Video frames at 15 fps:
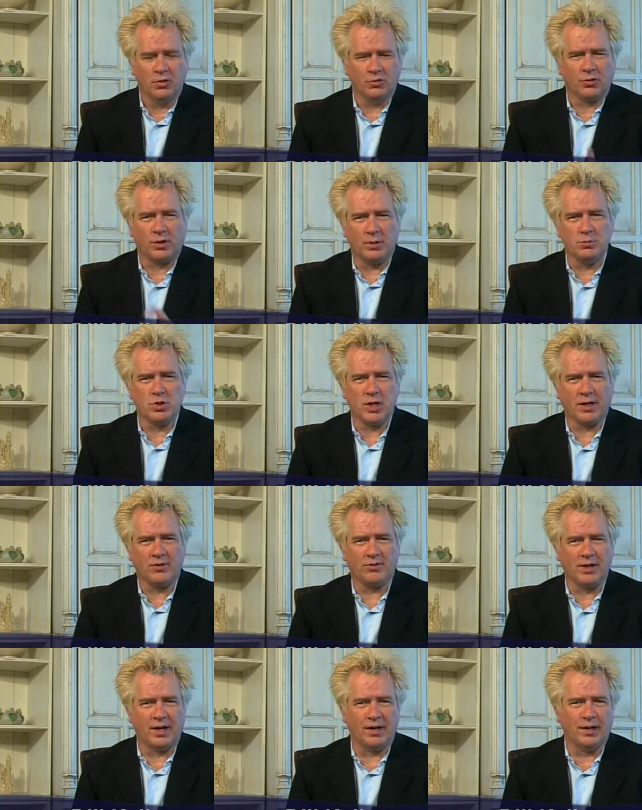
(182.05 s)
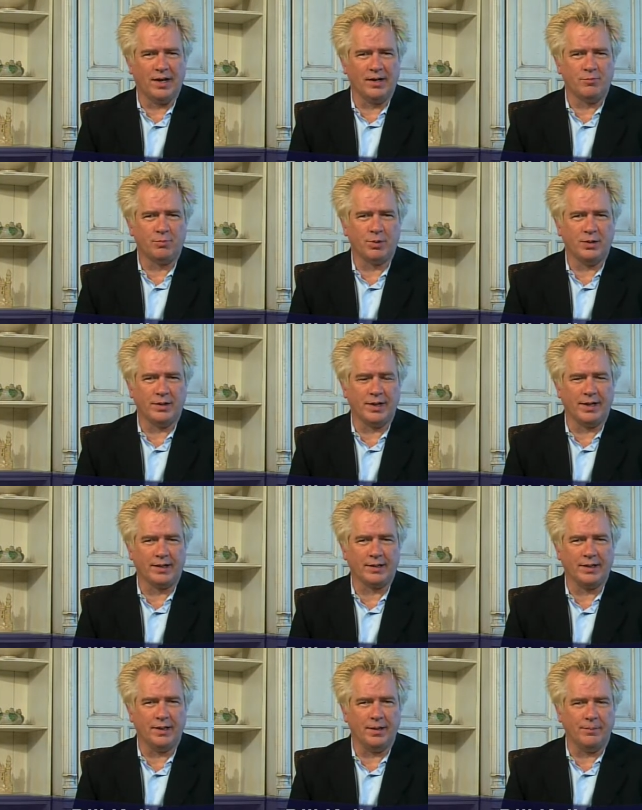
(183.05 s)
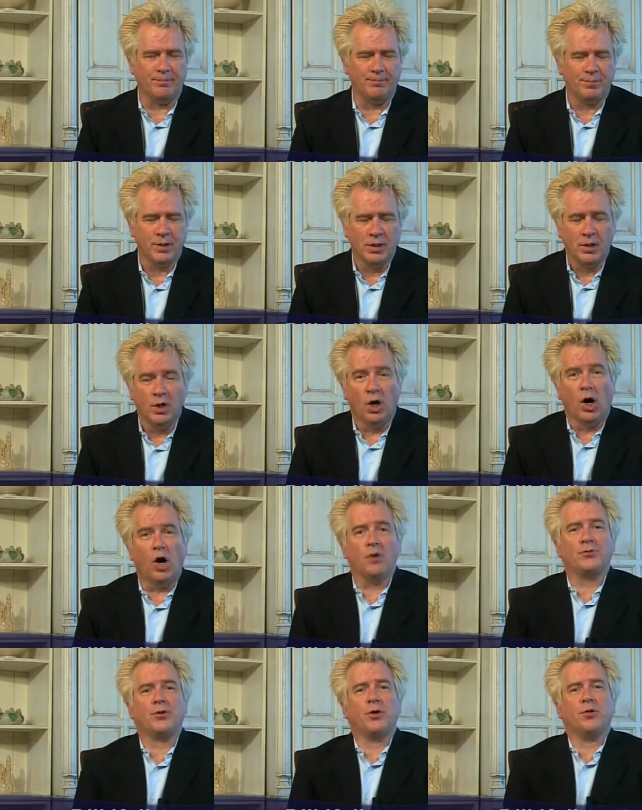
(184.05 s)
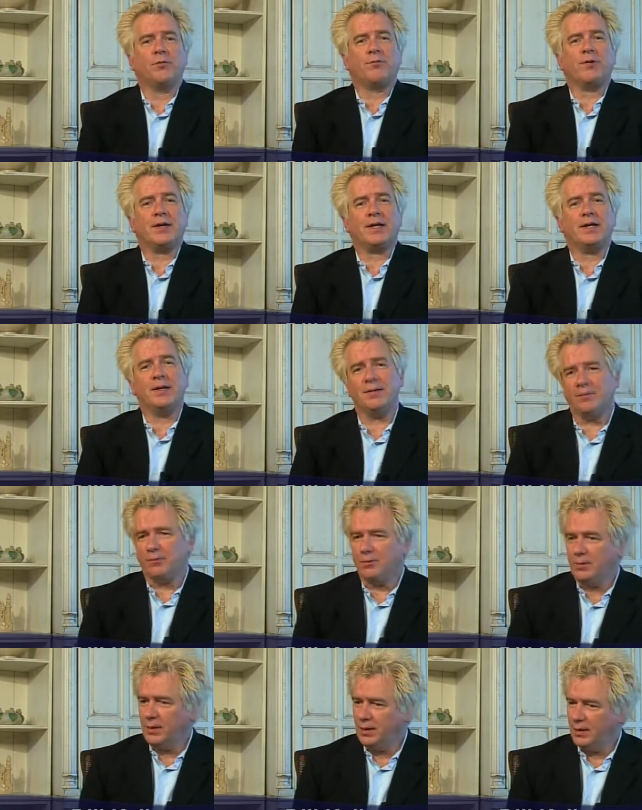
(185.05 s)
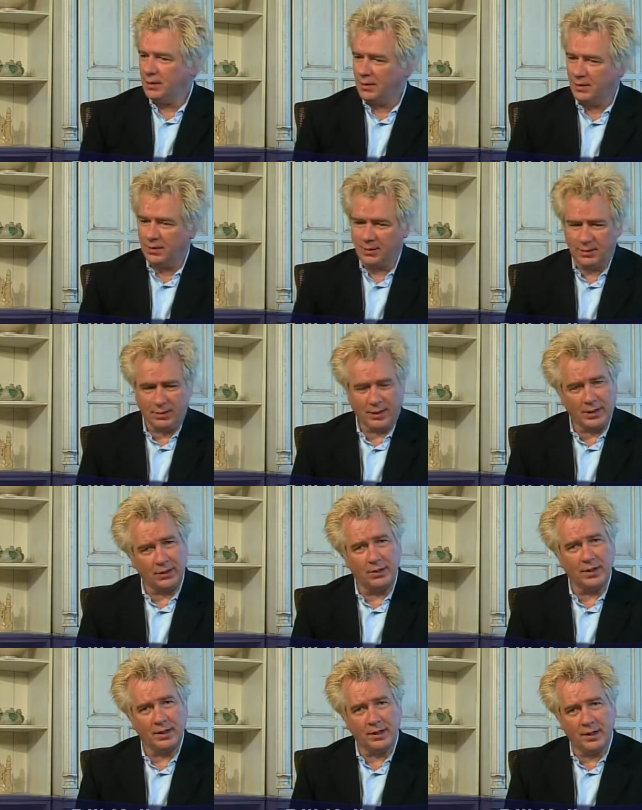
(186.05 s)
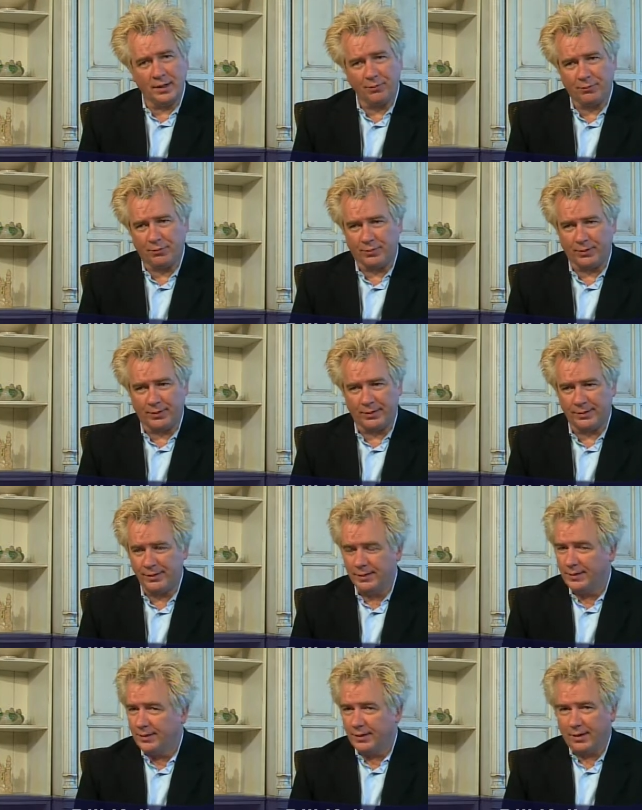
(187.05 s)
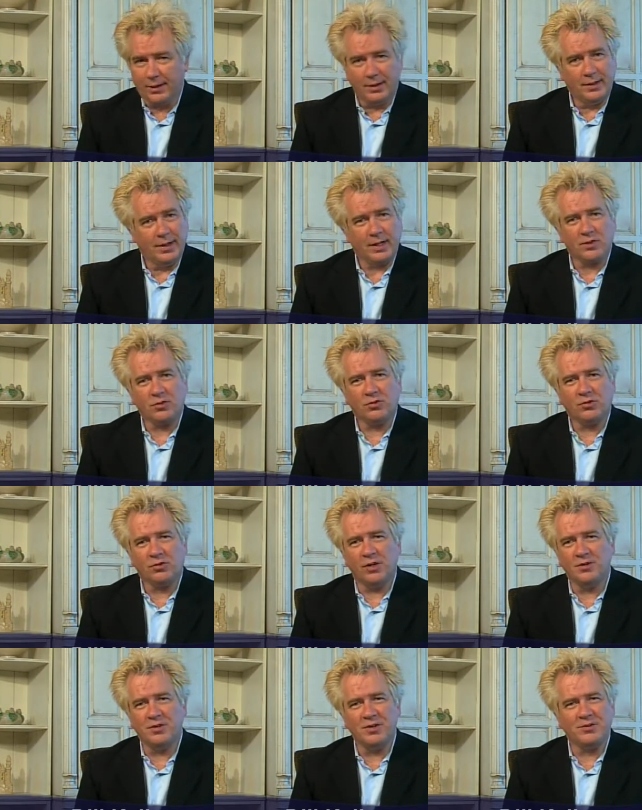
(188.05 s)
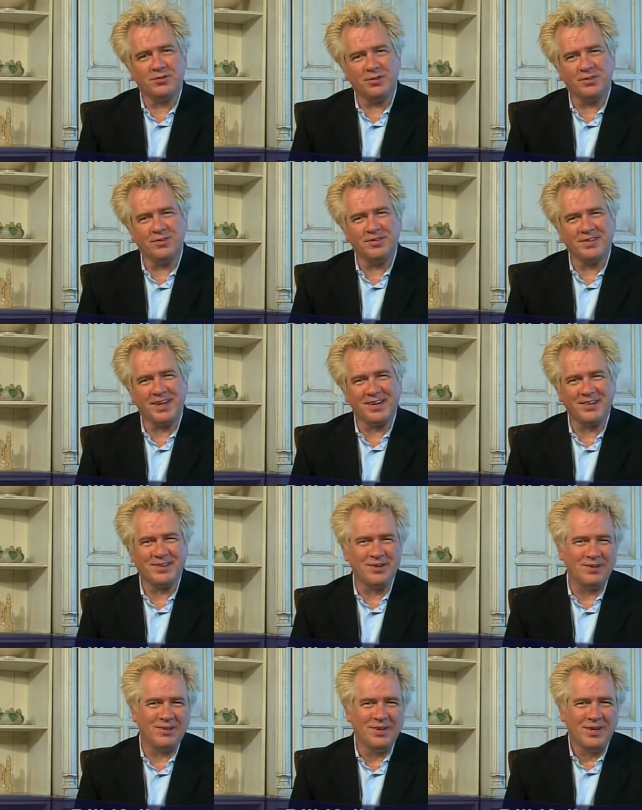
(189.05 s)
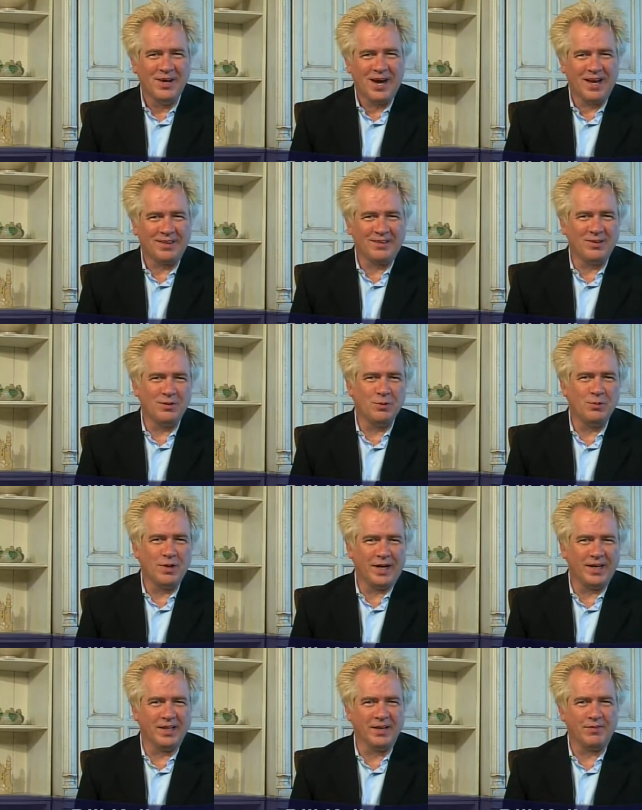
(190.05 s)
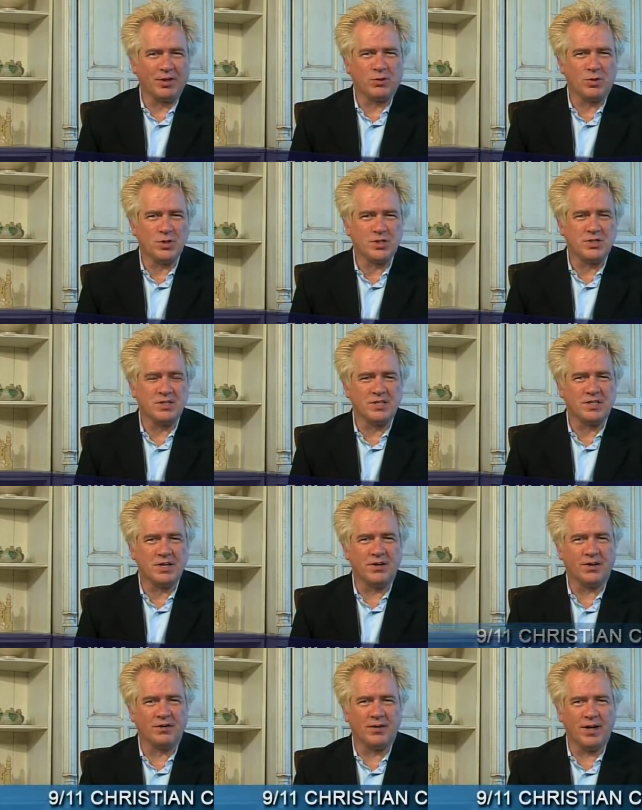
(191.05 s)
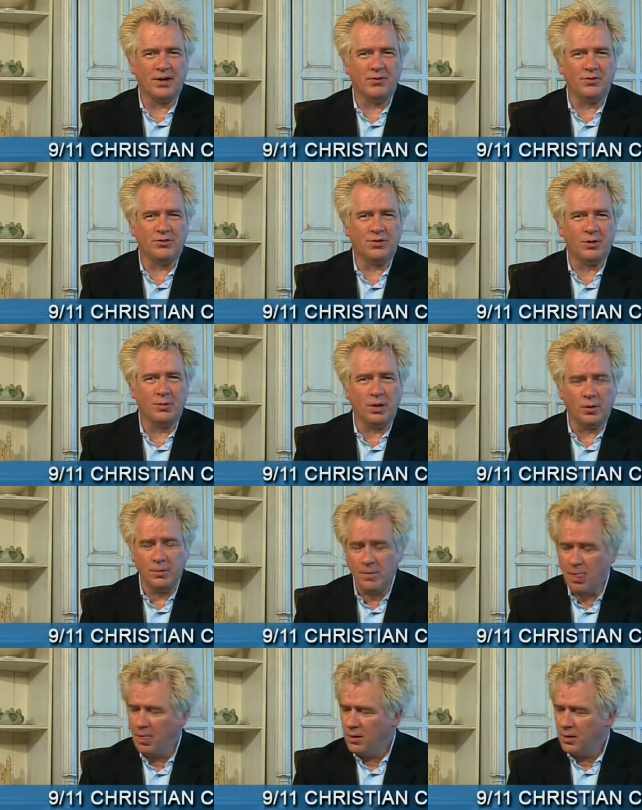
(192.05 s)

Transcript: So come check us out at liveprayer.com. Also, don't forget, we are gearing up for our next Sunday service out at the, at the new 9/11 Christian Center at Ground Zero.